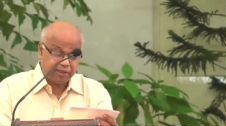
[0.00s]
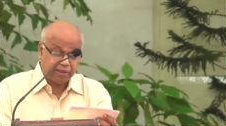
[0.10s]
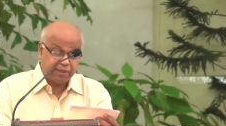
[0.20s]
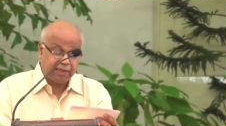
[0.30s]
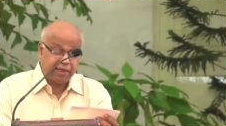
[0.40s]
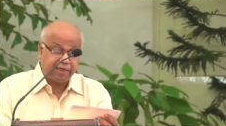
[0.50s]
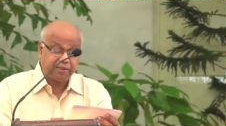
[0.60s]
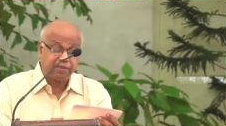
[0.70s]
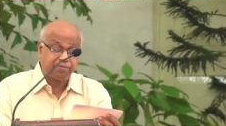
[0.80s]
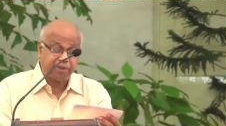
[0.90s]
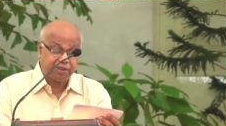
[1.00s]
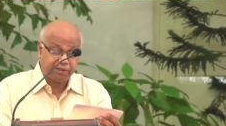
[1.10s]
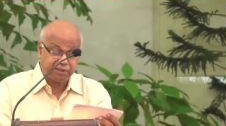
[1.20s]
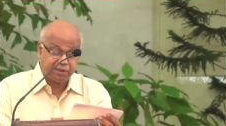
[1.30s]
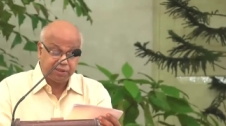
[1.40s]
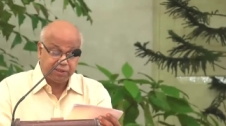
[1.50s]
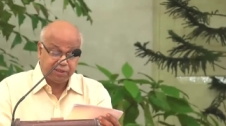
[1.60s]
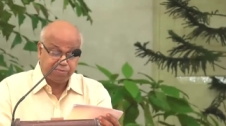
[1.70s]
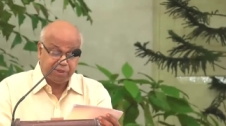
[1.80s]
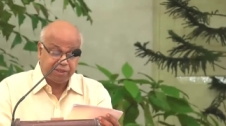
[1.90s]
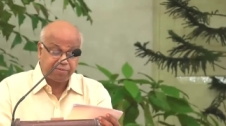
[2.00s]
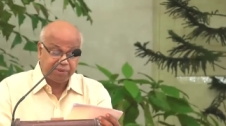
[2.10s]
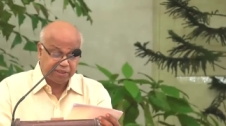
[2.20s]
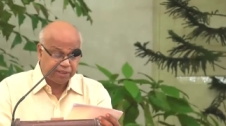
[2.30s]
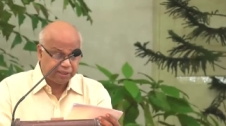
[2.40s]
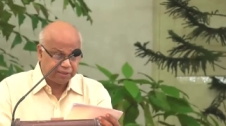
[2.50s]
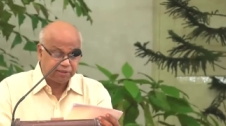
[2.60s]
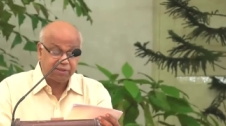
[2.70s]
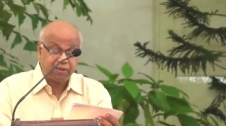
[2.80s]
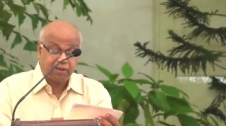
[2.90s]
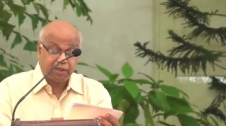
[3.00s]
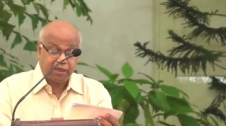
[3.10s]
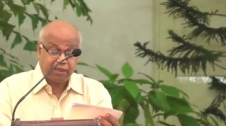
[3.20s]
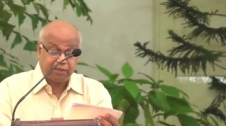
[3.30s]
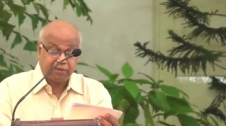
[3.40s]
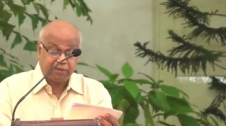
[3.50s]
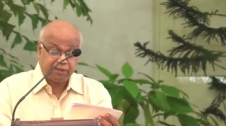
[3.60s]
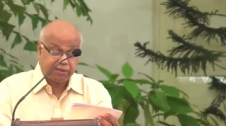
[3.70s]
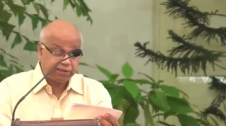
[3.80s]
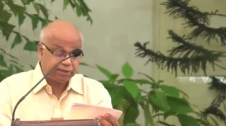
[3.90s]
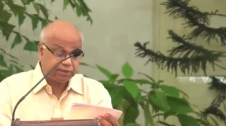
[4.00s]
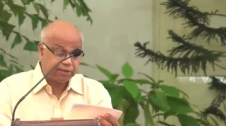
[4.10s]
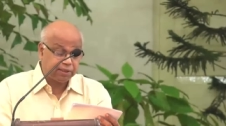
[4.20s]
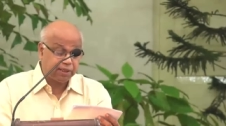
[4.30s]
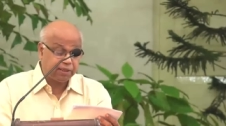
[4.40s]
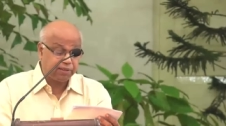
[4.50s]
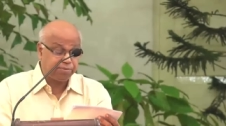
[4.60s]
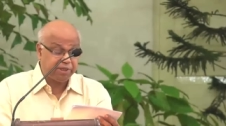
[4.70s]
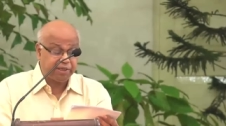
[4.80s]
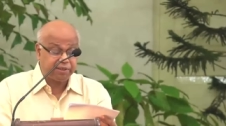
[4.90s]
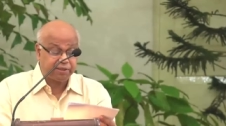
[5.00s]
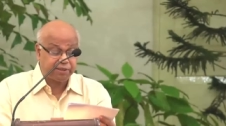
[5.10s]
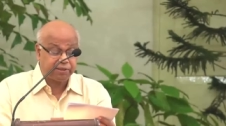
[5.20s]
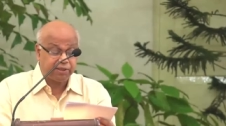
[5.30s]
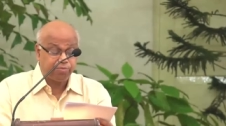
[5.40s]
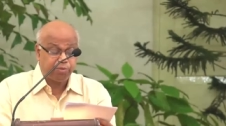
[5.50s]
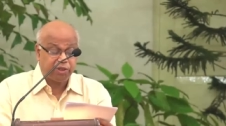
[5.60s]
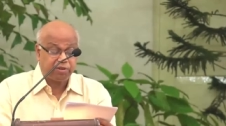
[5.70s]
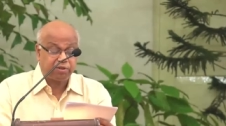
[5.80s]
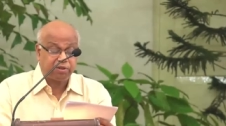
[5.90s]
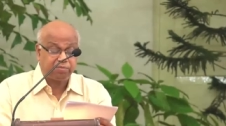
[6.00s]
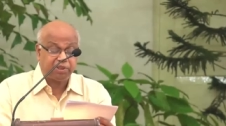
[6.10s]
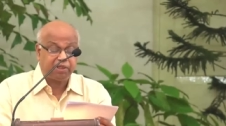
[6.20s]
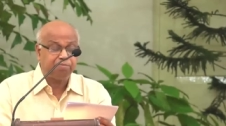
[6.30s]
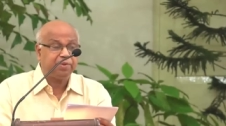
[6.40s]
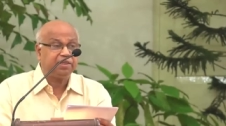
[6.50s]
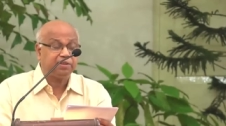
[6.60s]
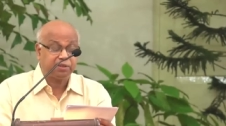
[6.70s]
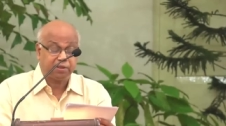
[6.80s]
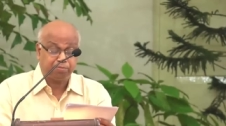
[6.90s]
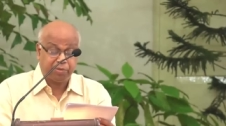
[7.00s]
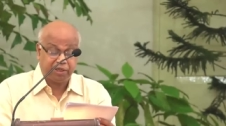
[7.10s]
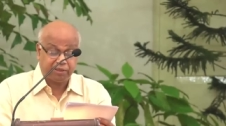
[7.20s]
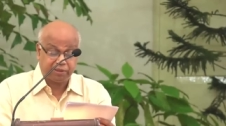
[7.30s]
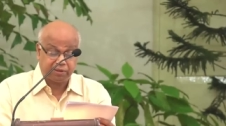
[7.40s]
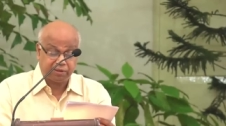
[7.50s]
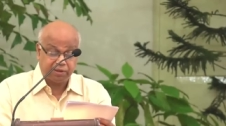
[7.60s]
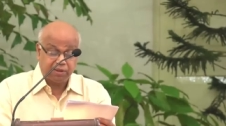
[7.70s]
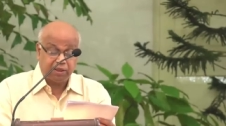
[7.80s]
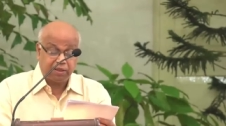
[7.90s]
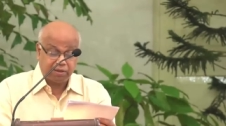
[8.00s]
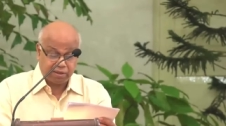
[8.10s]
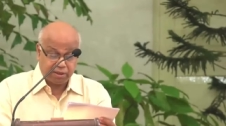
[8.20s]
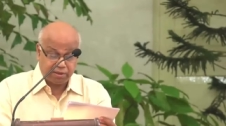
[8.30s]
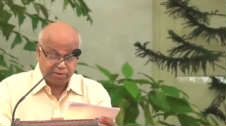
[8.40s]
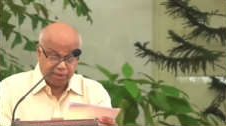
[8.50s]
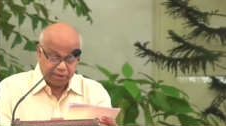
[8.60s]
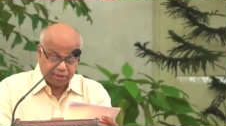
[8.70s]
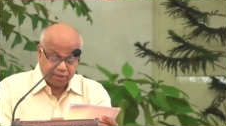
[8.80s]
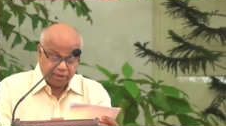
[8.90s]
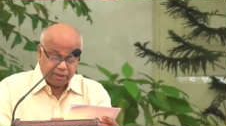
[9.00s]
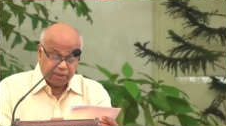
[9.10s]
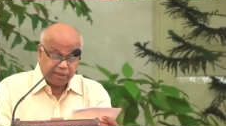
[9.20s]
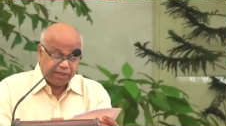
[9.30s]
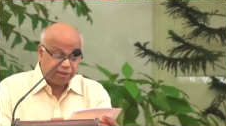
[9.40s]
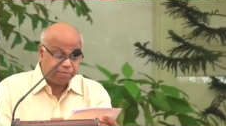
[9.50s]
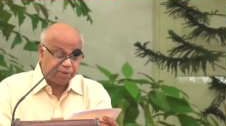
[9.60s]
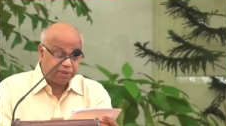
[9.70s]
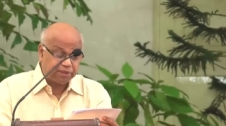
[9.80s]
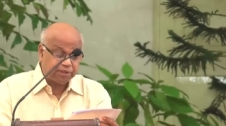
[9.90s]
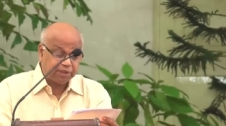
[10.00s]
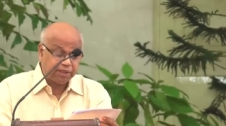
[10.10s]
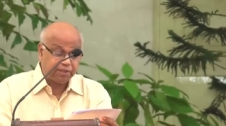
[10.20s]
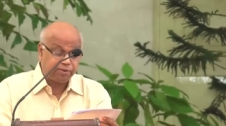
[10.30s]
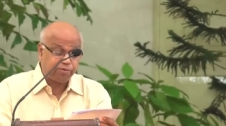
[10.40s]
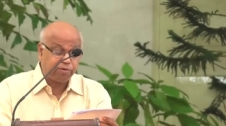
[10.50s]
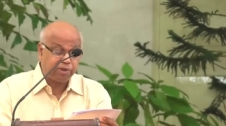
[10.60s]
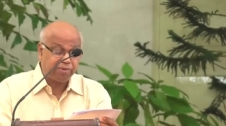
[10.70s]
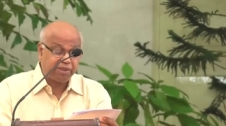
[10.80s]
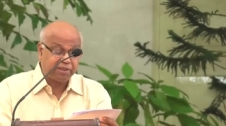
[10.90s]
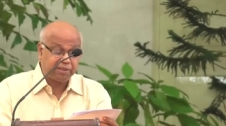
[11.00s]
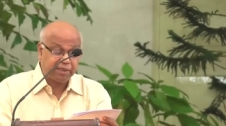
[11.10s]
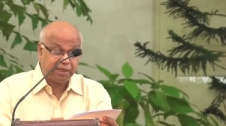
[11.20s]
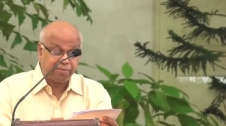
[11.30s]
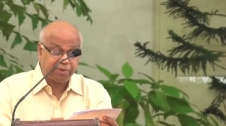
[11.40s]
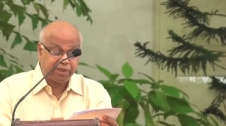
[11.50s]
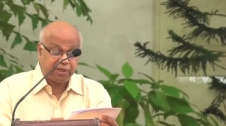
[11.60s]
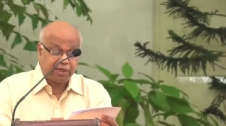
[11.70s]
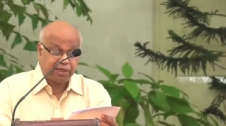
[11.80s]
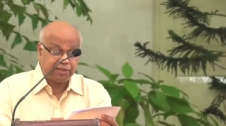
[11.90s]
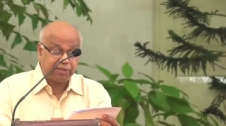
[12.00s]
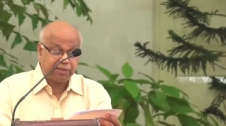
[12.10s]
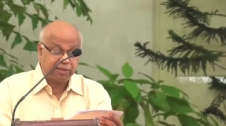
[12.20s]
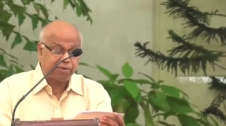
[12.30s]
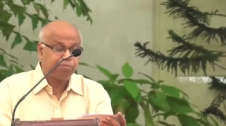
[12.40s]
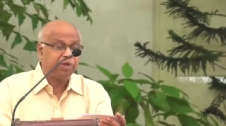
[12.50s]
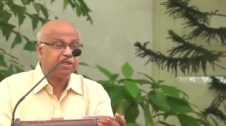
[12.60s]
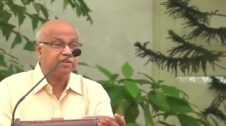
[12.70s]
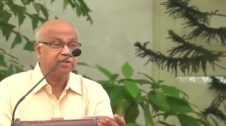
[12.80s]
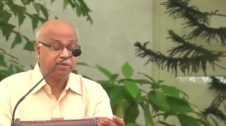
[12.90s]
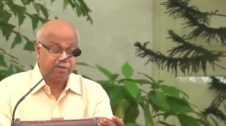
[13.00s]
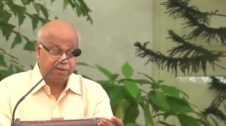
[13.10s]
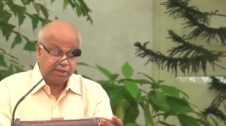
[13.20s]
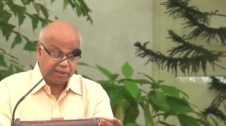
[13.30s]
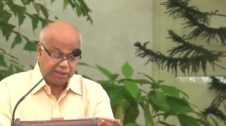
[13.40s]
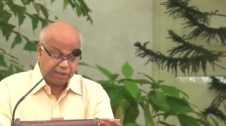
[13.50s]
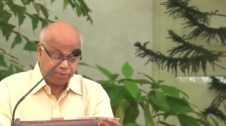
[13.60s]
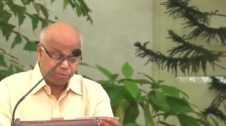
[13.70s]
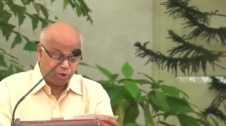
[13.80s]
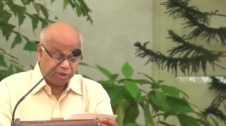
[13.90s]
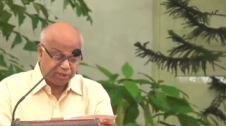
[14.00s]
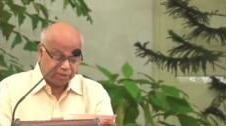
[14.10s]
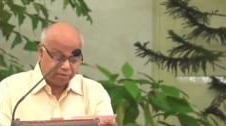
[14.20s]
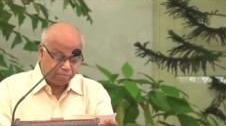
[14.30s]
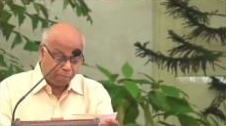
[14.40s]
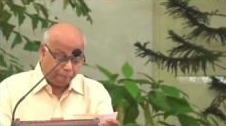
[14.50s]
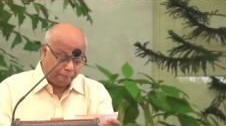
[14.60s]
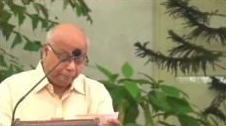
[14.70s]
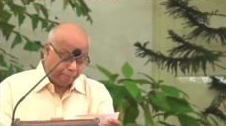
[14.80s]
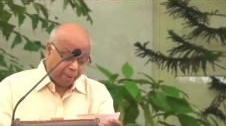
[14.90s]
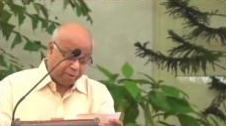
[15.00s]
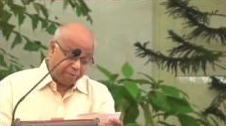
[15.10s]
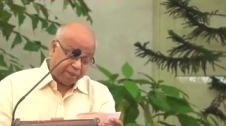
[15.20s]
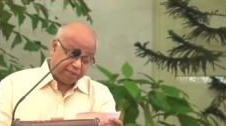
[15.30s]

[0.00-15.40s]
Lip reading: The enlightened ones remain with us as teachers and liberators because of their immense compassion, karuna. The great ones can truly be described as compassion embodied. We